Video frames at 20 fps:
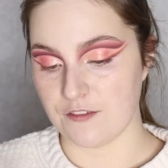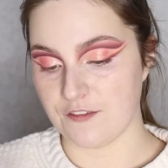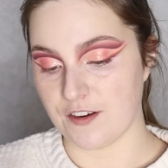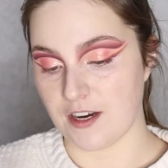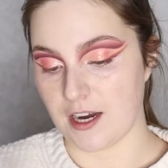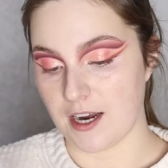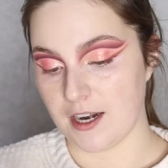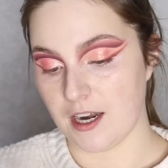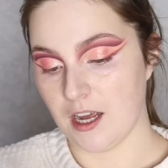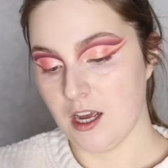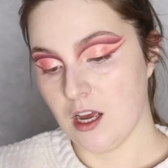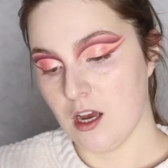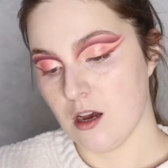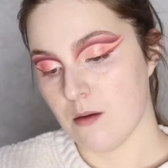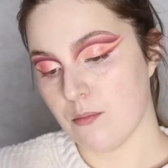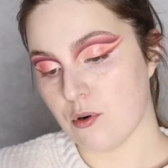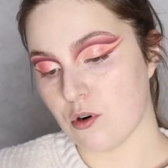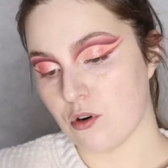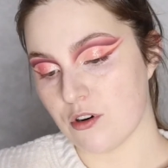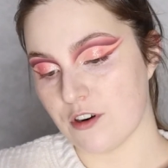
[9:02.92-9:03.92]
Fine
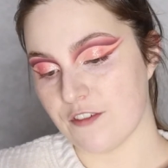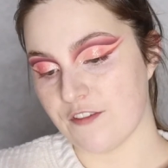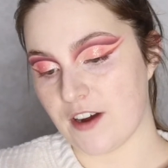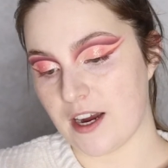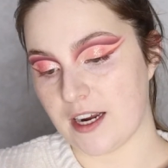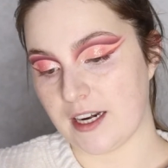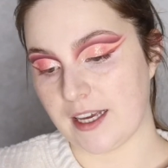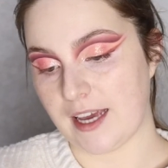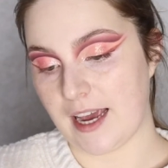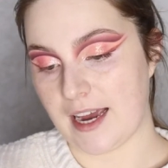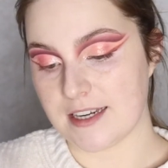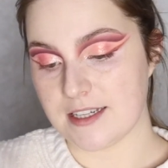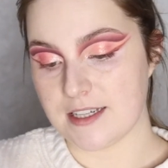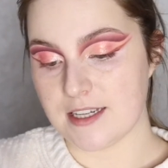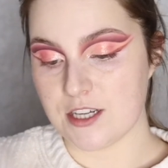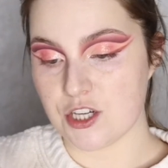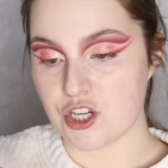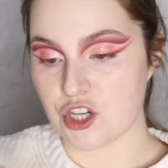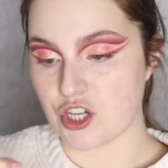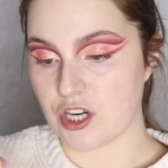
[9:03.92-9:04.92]
Pore Refining
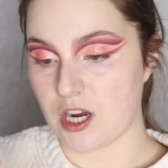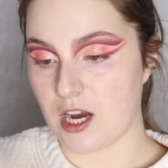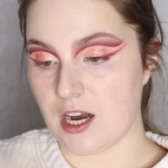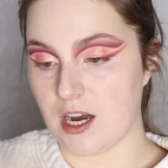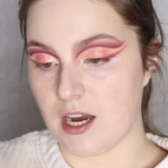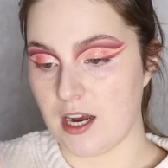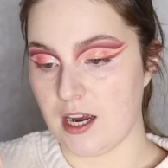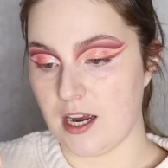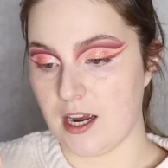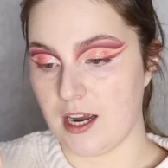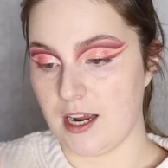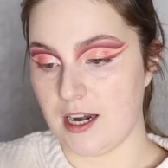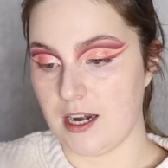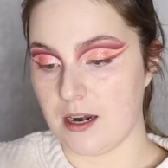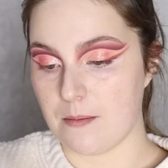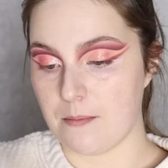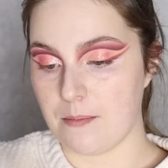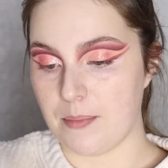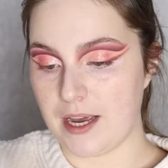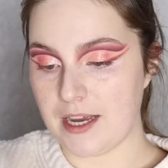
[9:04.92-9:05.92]
Anti-Shine
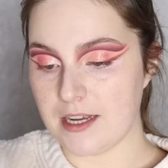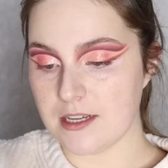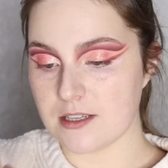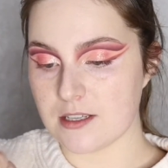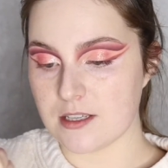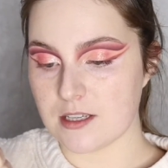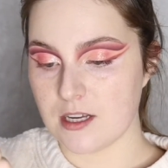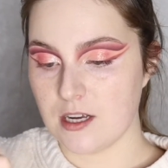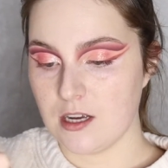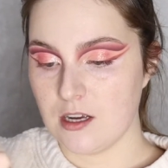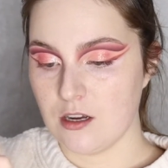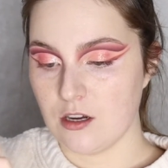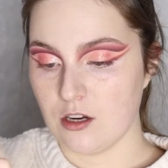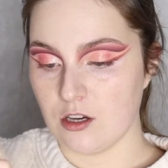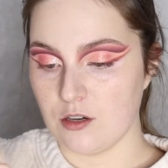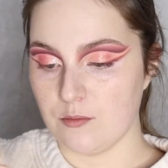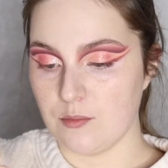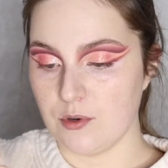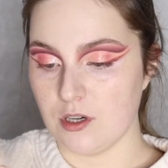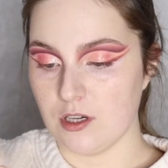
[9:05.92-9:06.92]
Base. I'm
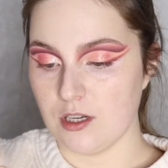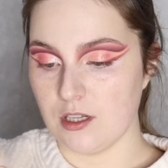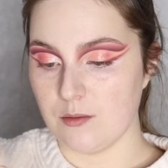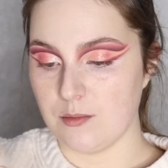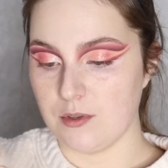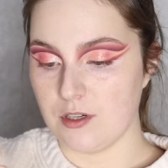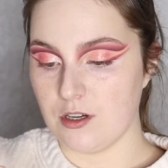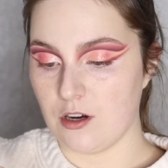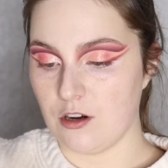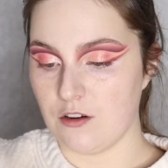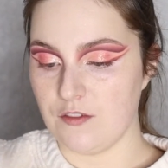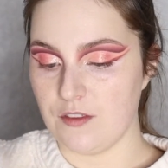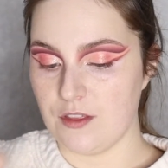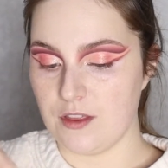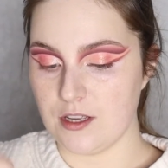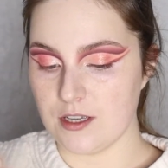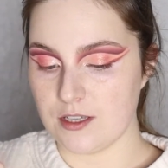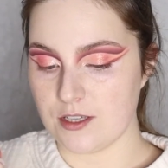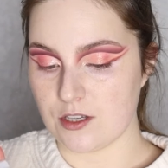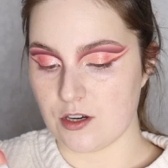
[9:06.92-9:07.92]
gonna put a little bit of
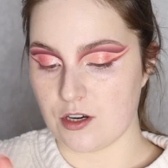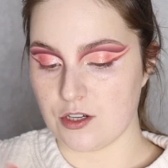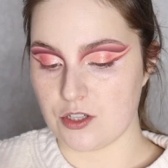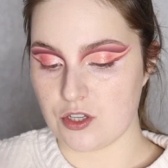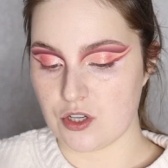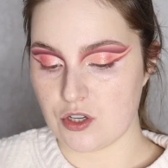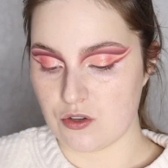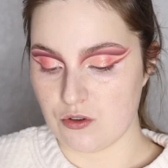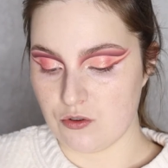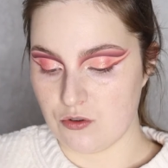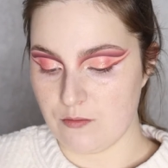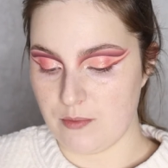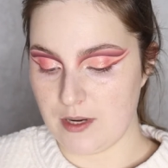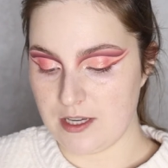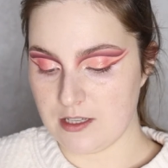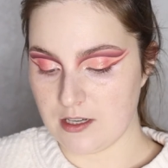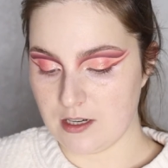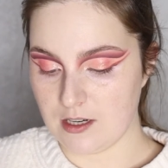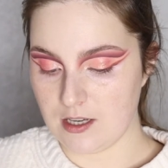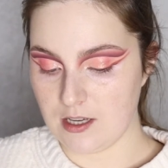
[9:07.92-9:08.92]
this onto
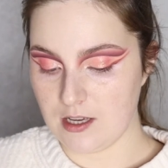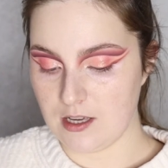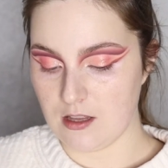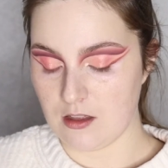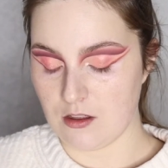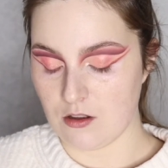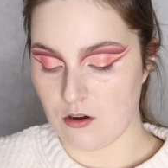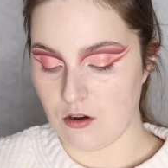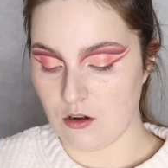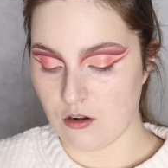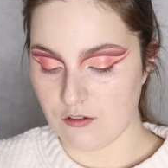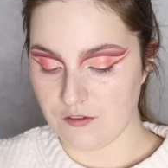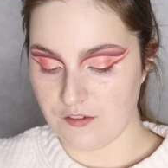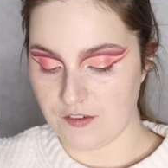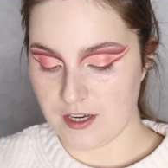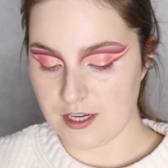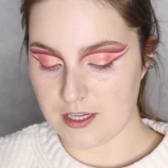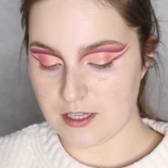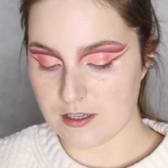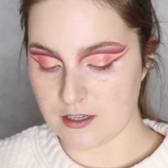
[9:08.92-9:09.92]
basically the whole
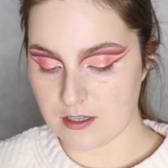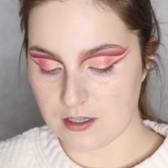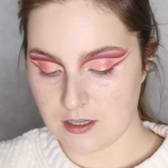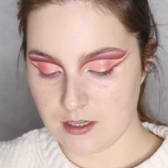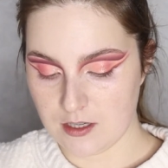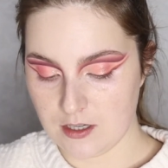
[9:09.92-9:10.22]
face.